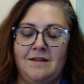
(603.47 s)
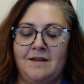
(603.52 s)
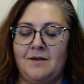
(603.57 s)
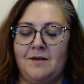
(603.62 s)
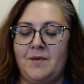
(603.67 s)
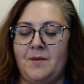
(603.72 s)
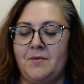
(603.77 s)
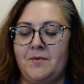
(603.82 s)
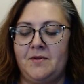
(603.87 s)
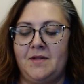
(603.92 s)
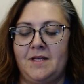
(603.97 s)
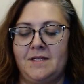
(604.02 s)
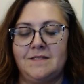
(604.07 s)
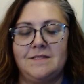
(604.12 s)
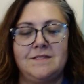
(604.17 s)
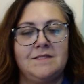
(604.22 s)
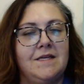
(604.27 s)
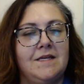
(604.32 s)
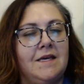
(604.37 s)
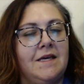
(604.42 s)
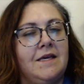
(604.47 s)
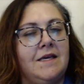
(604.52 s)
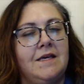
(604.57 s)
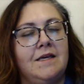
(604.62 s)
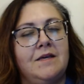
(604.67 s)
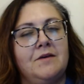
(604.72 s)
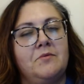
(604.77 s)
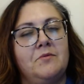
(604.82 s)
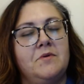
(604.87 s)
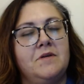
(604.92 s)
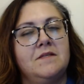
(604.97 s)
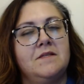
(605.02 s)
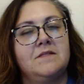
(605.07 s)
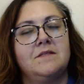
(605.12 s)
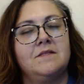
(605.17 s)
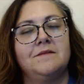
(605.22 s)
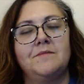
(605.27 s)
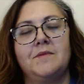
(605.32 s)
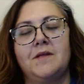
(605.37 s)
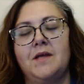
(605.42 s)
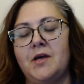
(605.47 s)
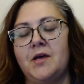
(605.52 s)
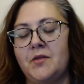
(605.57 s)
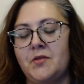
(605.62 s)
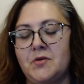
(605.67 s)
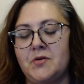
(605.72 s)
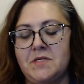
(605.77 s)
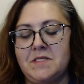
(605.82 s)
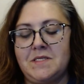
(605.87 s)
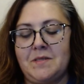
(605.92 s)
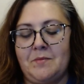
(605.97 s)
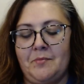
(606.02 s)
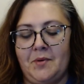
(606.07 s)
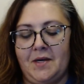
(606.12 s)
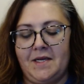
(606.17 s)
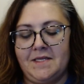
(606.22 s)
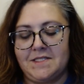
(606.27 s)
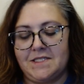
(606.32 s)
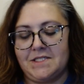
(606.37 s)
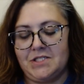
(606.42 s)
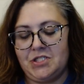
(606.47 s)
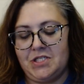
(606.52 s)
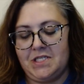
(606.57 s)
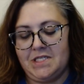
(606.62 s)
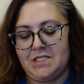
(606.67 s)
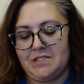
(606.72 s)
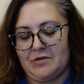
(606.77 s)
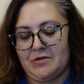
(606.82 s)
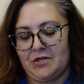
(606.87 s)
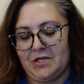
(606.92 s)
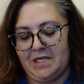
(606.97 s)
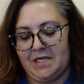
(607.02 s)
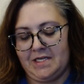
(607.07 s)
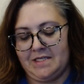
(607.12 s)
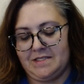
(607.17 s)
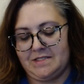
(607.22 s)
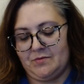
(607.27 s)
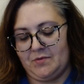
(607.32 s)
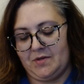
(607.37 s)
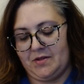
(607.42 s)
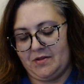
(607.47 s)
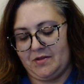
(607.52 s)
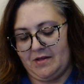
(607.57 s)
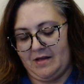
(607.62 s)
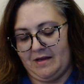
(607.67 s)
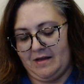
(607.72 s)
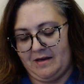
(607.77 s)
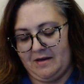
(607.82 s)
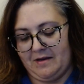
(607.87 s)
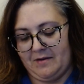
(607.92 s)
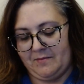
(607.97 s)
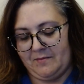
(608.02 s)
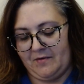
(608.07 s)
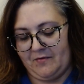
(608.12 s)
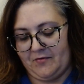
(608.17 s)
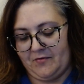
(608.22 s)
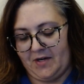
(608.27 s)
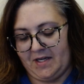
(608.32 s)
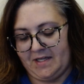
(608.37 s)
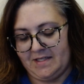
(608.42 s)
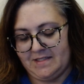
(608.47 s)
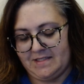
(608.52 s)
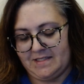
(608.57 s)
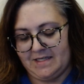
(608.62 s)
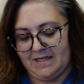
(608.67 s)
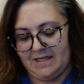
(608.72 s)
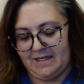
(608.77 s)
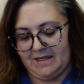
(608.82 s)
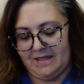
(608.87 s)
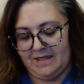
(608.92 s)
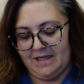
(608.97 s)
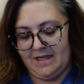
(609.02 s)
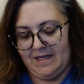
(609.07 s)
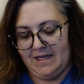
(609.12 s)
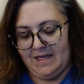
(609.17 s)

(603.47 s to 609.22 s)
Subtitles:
A lot of people like to say it was others, but she started it with Frankenstein.